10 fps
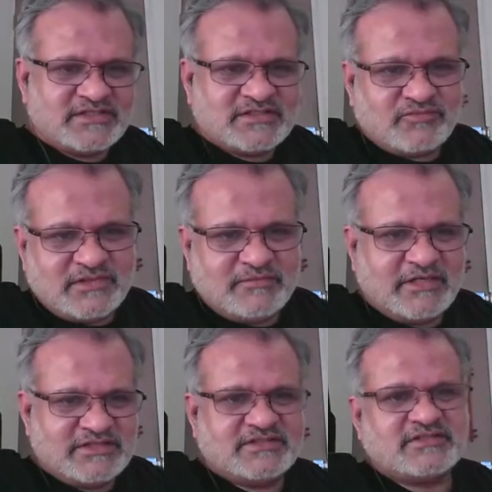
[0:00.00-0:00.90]
Just
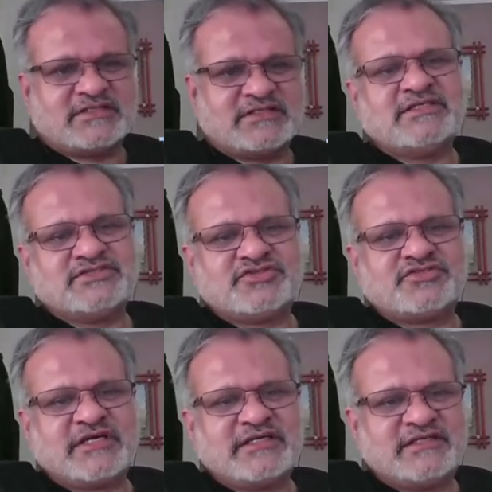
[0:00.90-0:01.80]
imagine the Central Asian
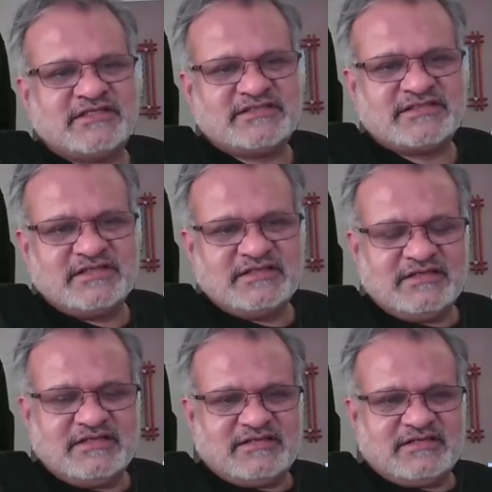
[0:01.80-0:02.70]
societies
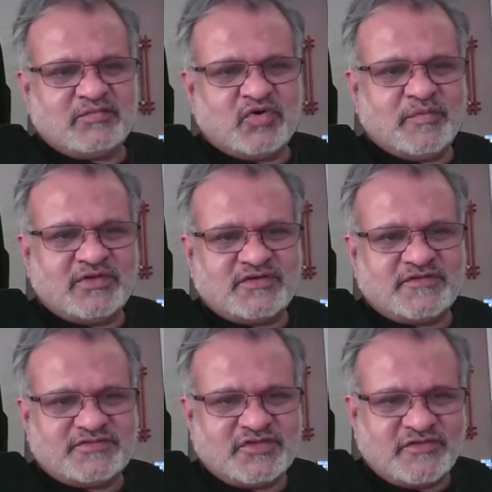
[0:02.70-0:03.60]
at the moment
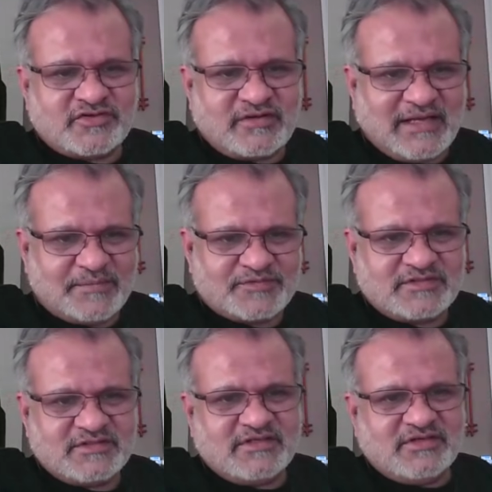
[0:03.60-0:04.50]
of Soviet collapse.